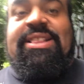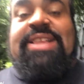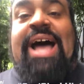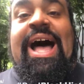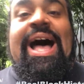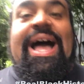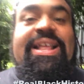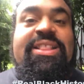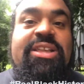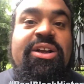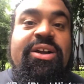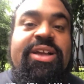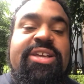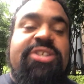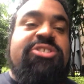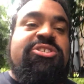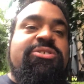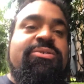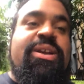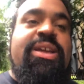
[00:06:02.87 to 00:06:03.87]
like to hide their
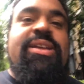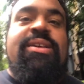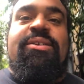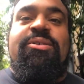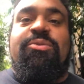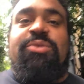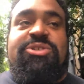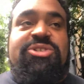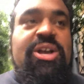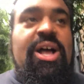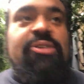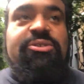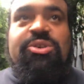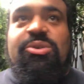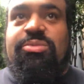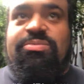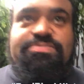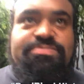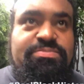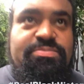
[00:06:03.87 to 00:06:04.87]
history, which I'll
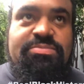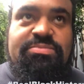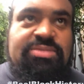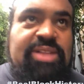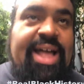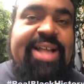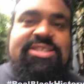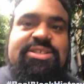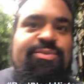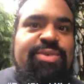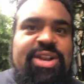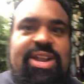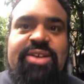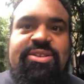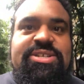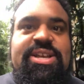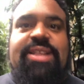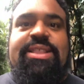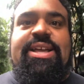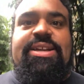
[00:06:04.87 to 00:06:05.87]
do lots of
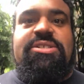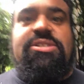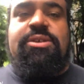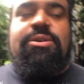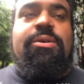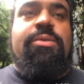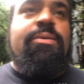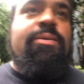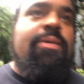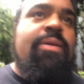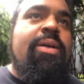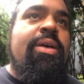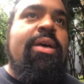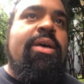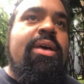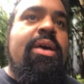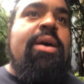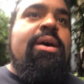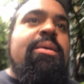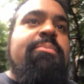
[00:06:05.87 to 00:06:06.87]
videos on that too.
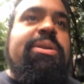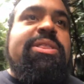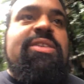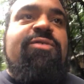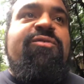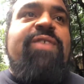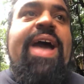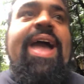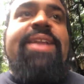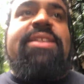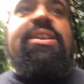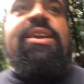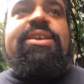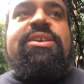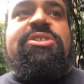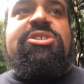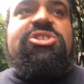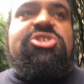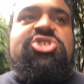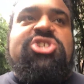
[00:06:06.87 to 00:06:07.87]
But the fact
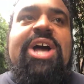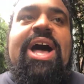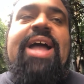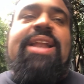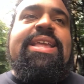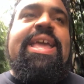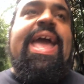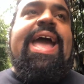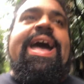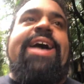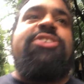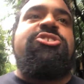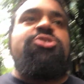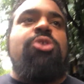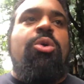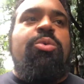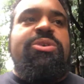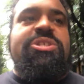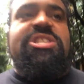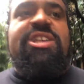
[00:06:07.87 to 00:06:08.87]
is, John
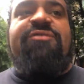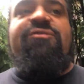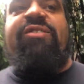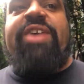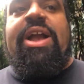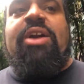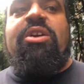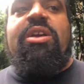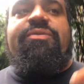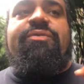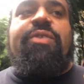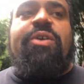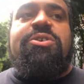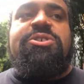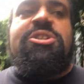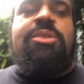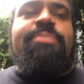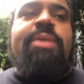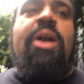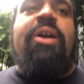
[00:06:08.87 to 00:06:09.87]
Cassor was the very
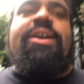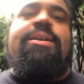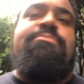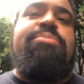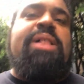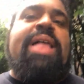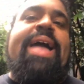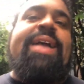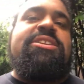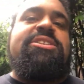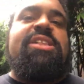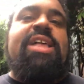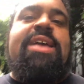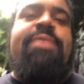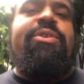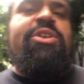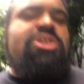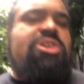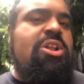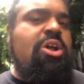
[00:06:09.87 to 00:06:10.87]
first American black
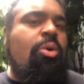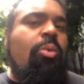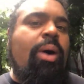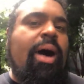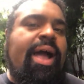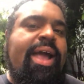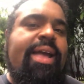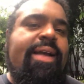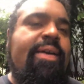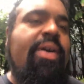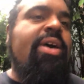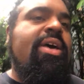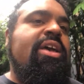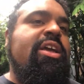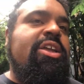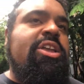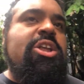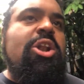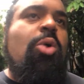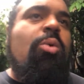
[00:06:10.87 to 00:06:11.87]
slave. And you know why?
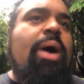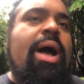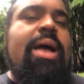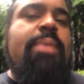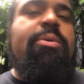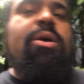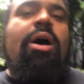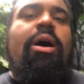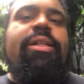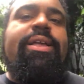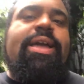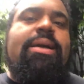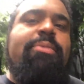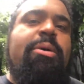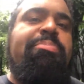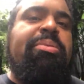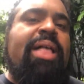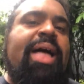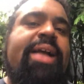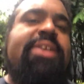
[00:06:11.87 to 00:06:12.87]
You know why I'm calling
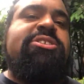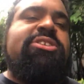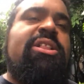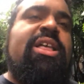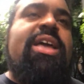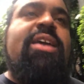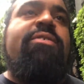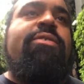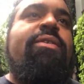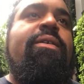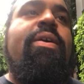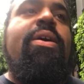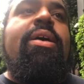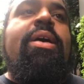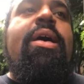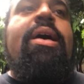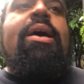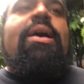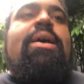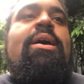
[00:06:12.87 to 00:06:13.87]
him a black slave?
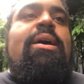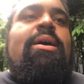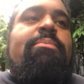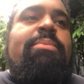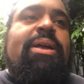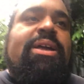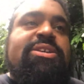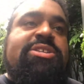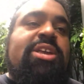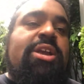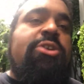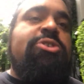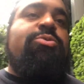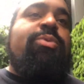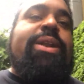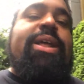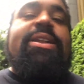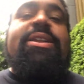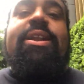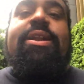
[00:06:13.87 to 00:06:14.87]
Because
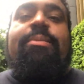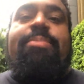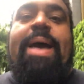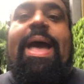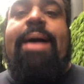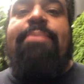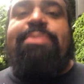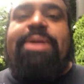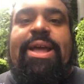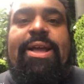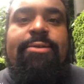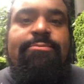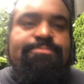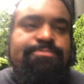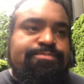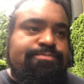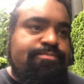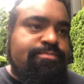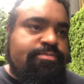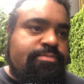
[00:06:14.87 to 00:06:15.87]
here's what ended up happening.
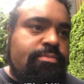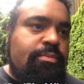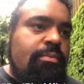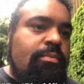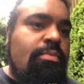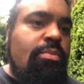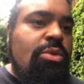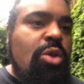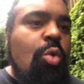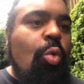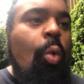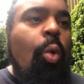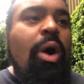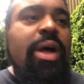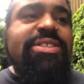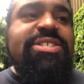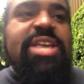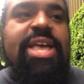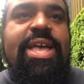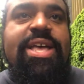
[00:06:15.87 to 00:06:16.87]

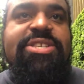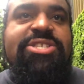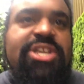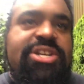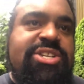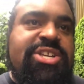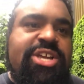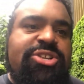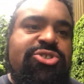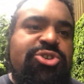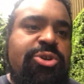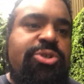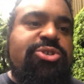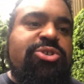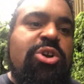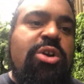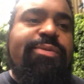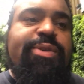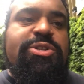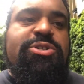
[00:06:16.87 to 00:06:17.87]
Once his indentured
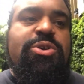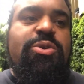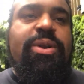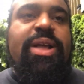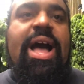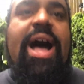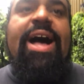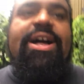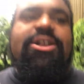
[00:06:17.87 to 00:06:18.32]
servitude